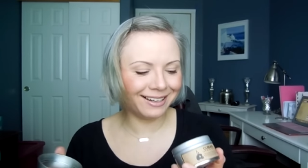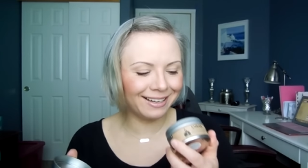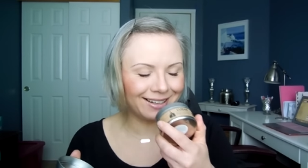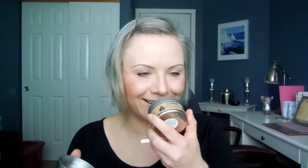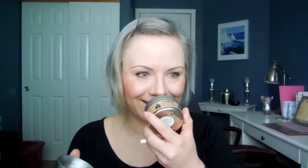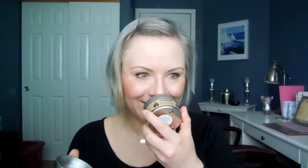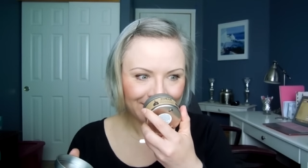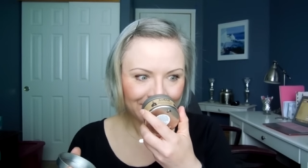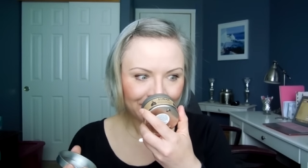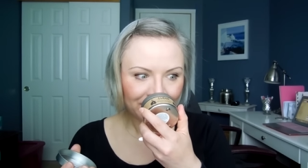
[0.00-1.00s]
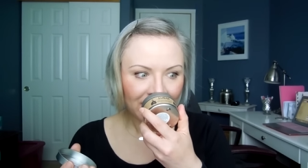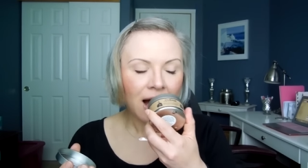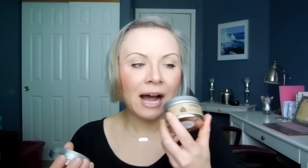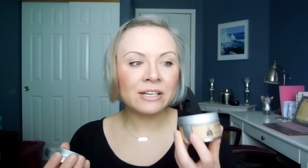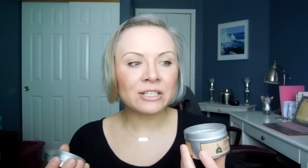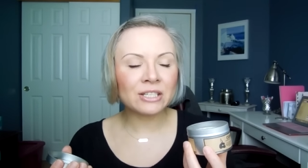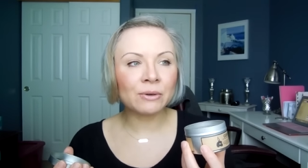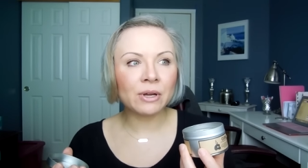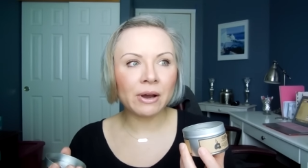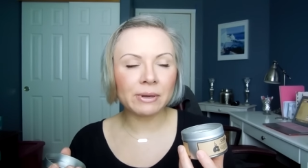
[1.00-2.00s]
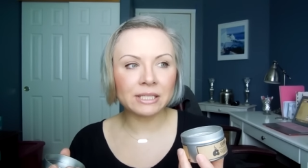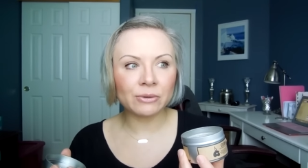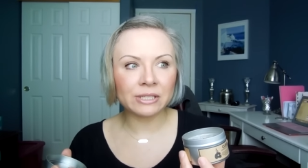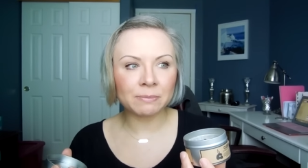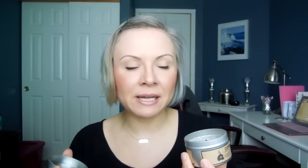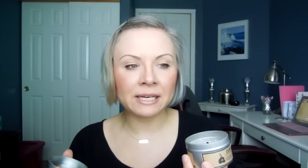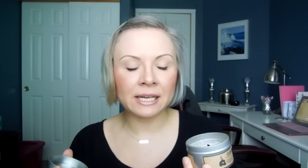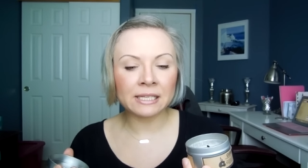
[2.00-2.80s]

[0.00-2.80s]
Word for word: I just don't know how else to explain it.